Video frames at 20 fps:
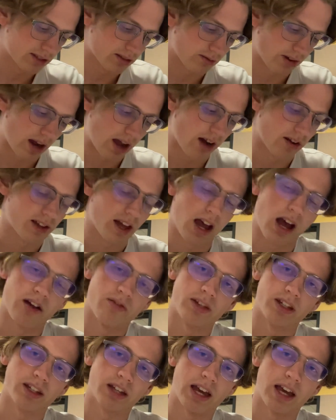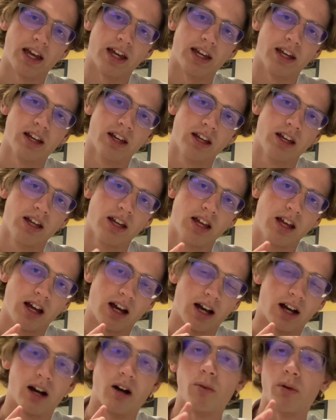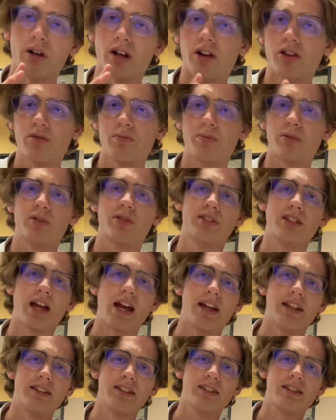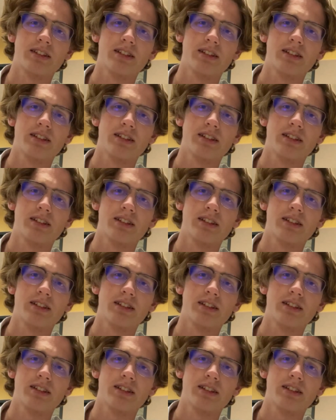around having a 100%